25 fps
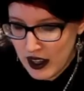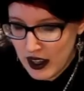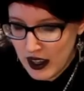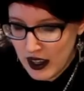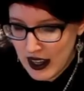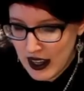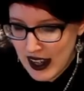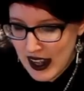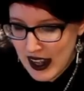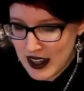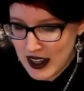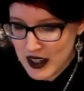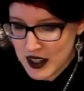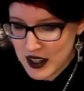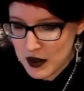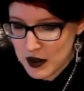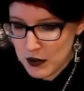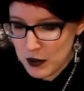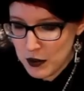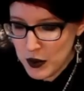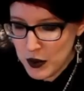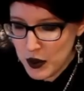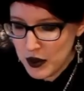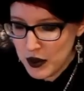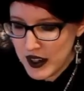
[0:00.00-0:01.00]
And
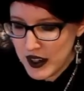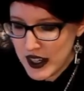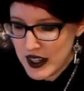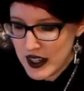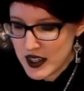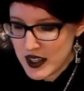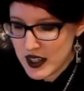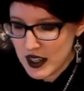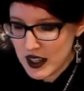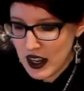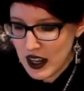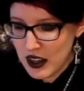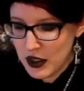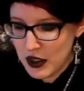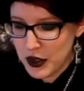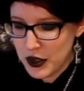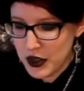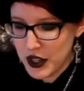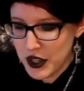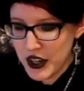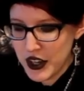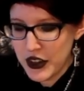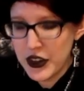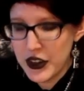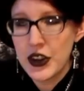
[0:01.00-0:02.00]
movies and
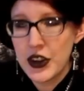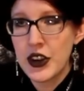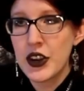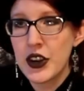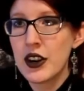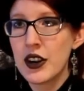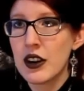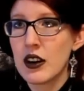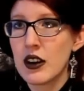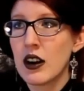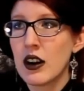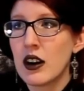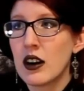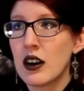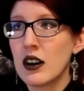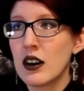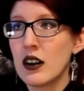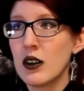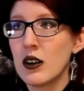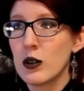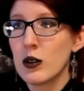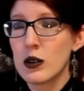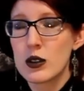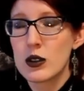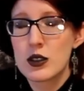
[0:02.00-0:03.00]
theater are
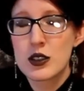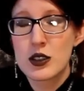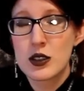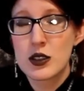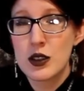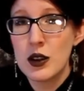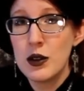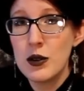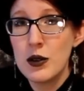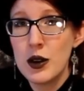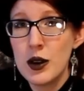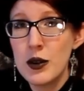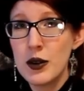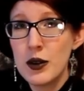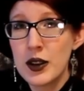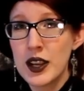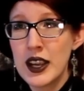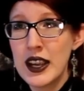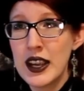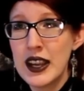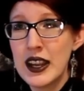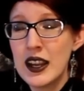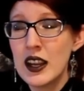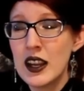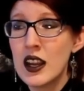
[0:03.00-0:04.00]
also
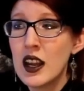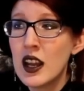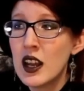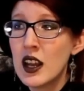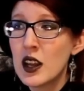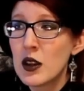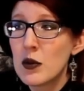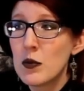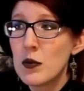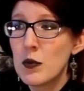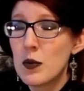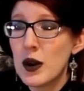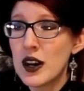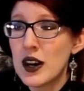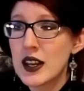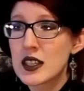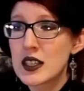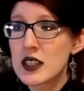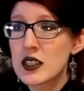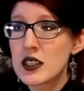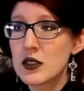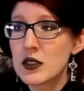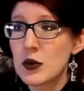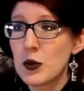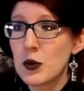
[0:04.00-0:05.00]
okay,
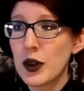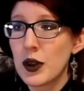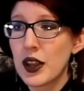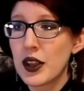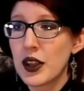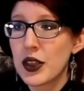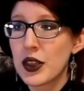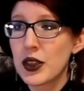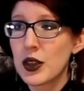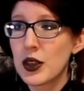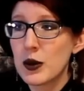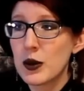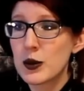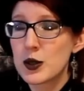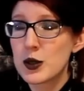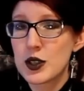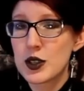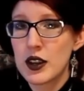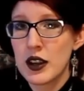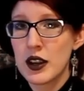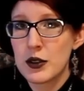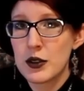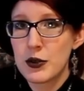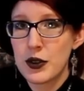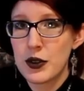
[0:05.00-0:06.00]
but with those
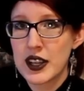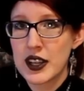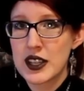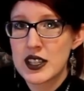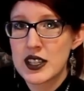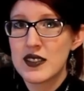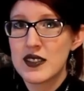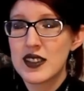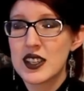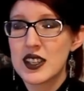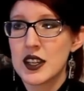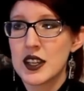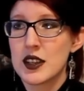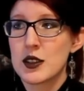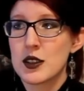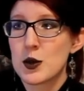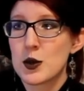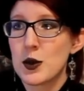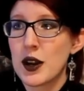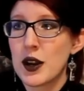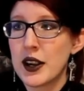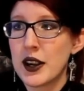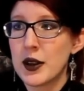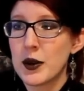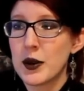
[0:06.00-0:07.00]
kind of activities
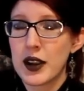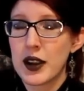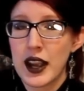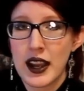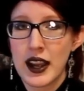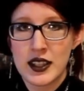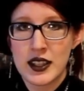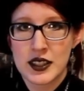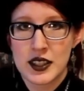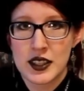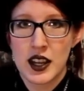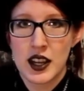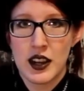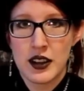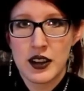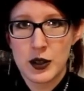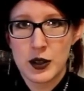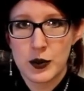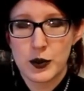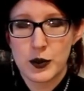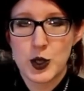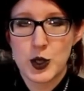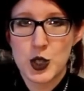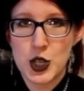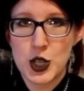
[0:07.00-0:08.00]
where you can kind
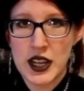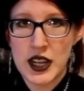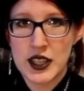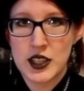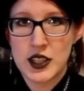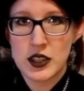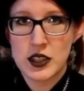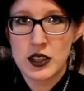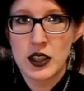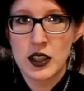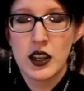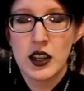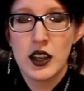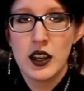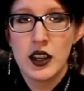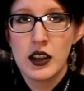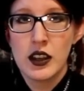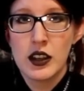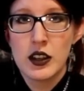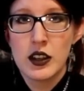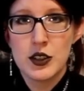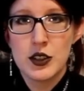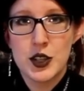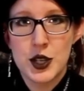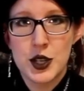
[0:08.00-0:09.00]
of chat
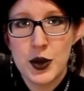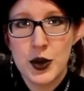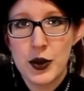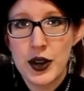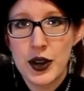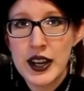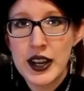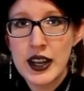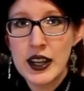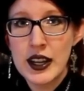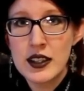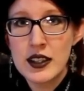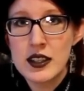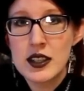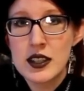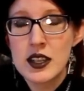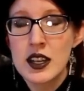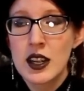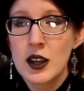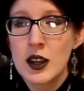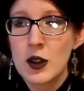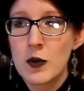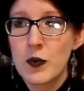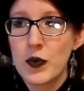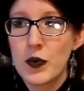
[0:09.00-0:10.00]
during it,
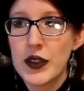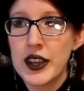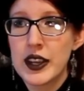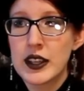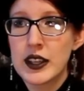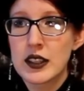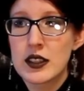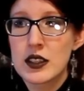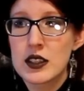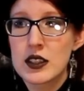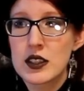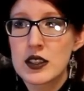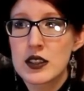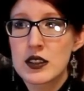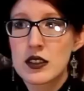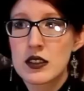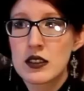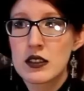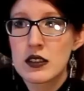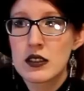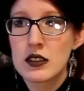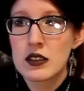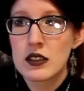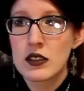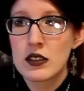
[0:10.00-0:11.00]
it's
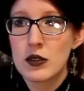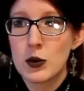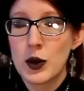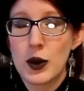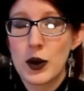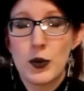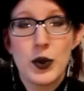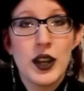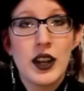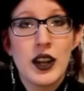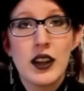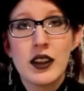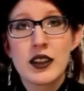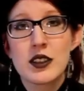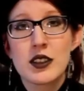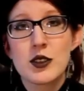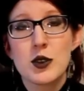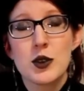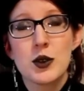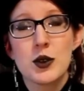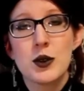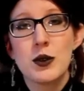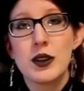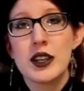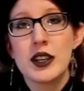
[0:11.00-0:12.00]
what we like to
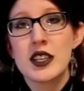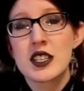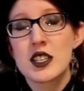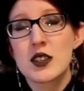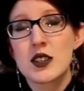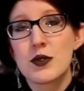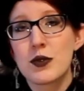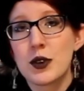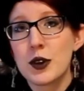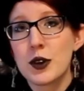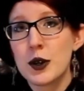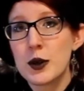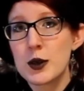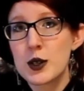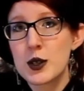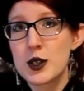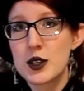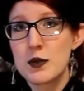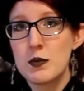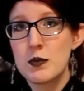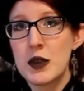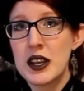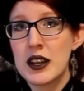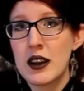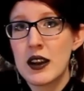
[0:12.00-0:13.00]
do is first
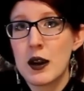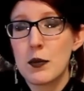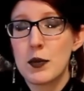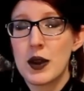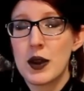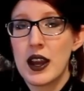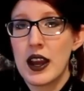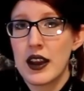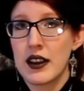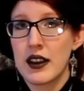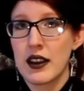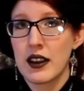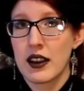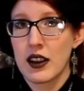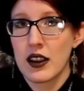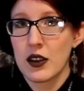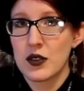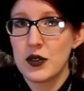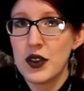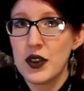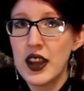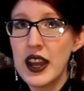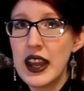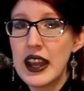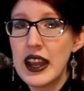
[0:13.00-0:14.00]
meet up at a
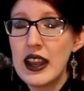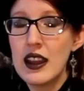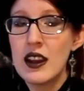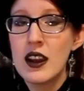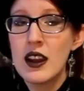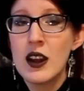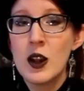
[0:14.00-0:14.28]
cafe